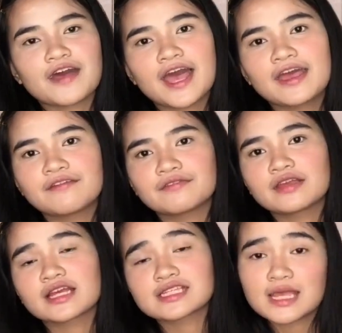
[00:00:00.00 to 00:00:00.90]

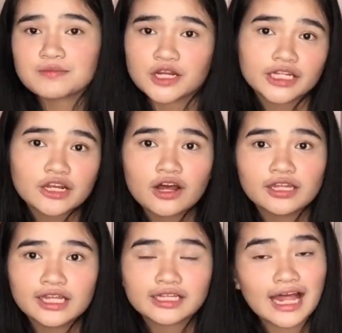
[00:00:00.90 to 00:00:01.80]
because I'm starting
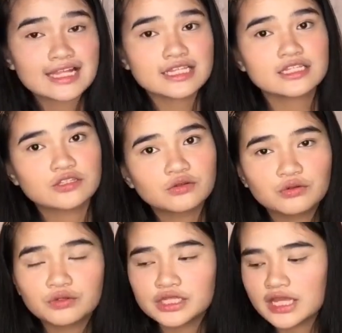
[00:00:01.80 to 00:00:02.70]
online classes
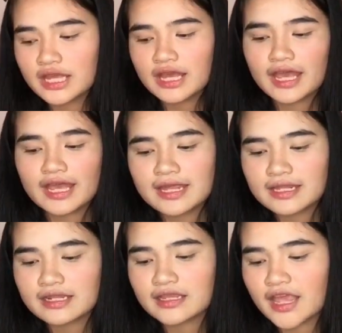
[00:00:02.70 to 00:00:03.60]
soon
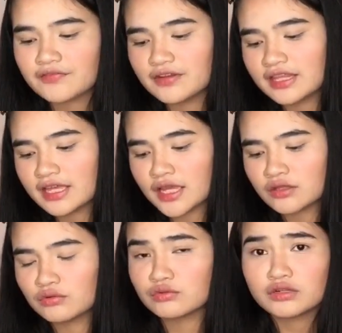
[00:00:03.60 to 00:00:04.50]
and I feel like
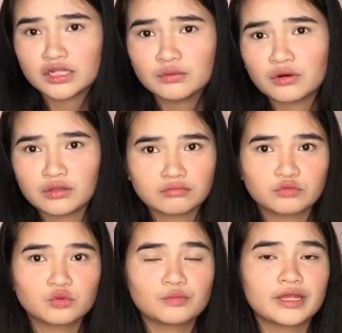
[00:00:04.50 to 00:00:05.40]
I don't really want
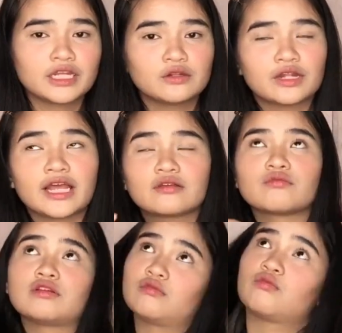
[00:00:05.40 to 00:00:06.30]
too many like
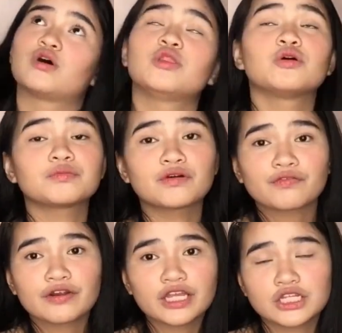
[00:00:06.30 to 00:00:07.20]
one notebook
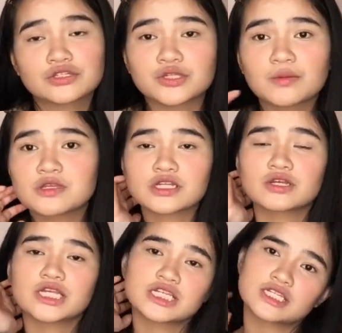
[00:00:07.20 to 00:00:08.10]
for each subject,
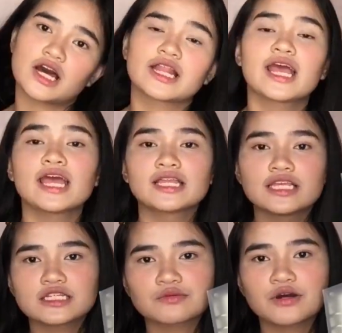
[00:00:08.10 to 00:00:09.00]
so I just got
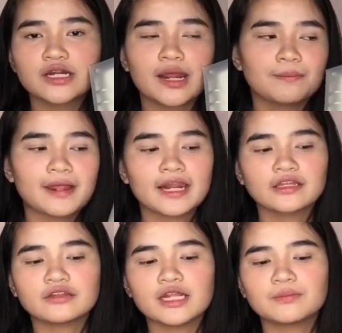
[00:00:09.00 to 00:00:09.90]
this one. I'm
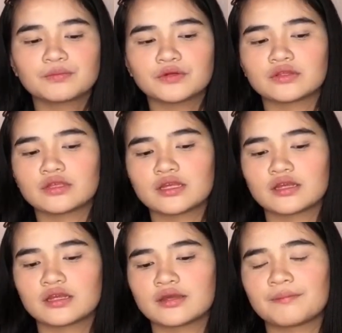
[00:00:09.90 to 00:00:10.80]
planning to like put
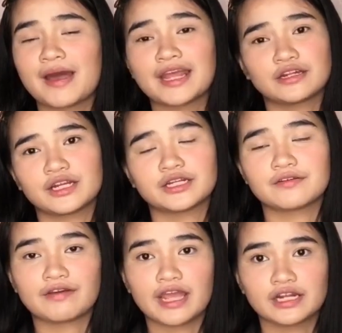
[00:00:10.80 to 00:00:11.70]
binder
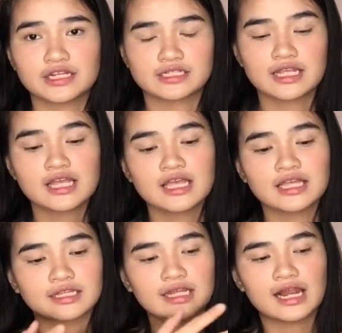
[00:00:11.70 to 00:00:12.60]
dividers
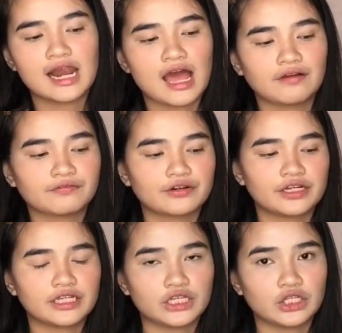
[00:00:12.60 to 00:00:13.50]
na lang
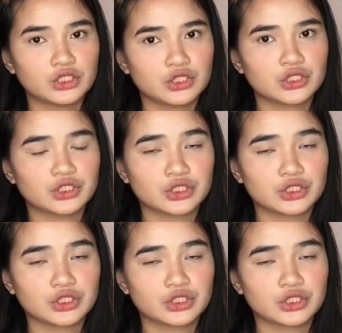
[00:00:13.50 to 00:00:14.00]
for each